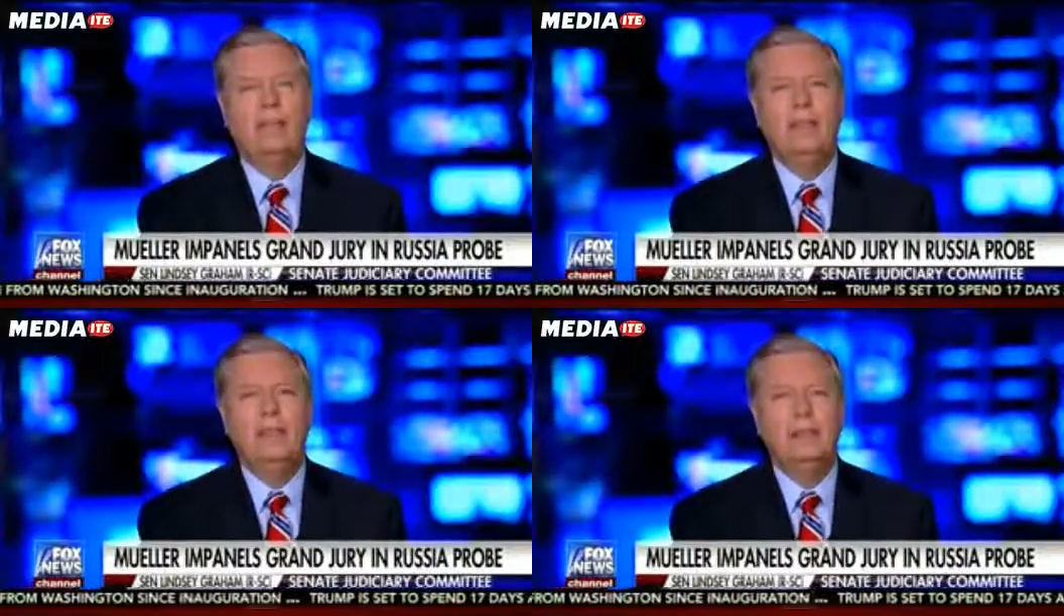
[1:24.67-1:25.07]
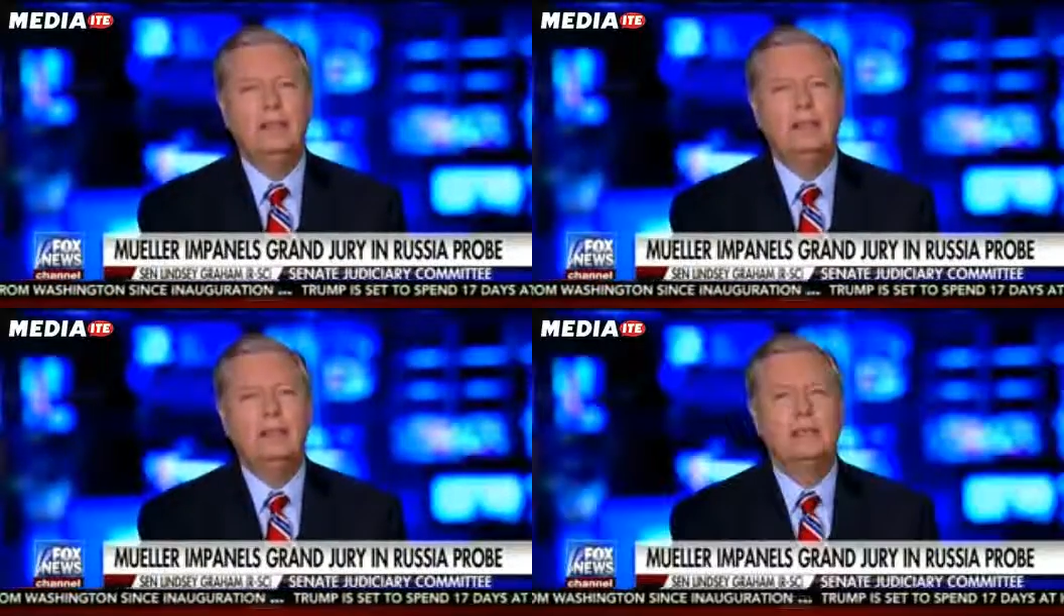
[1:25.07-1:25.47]
Well, I think
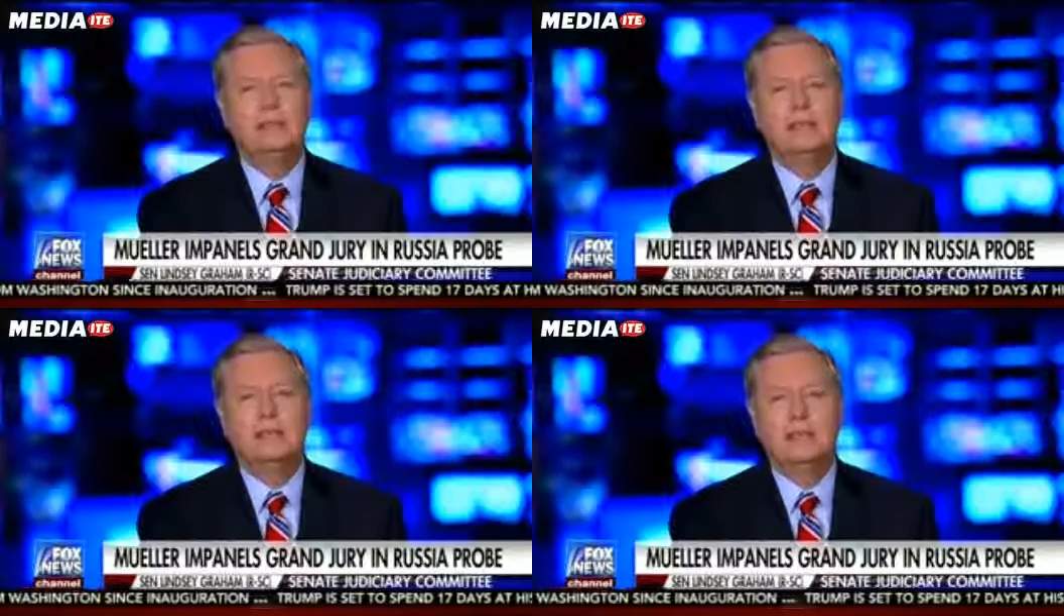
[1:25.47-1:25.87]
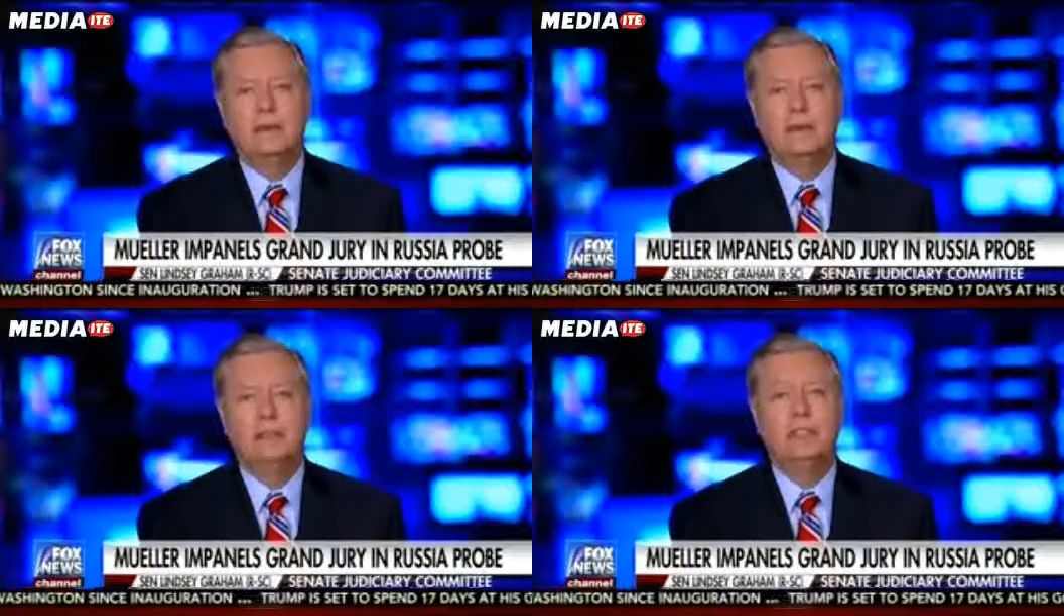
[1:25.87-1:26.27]
that is an
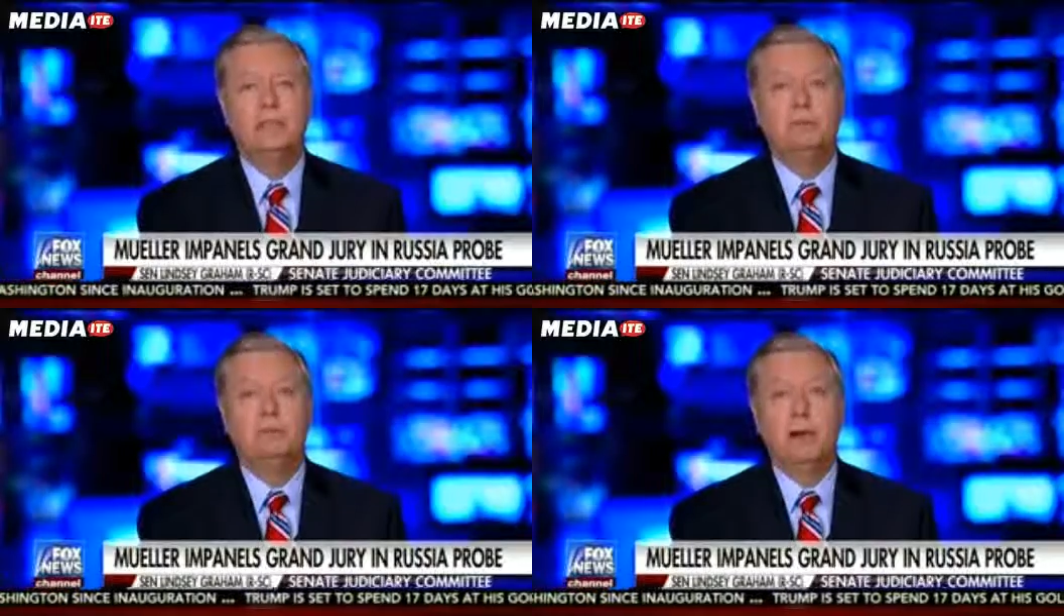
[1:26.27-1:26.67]
executive decision.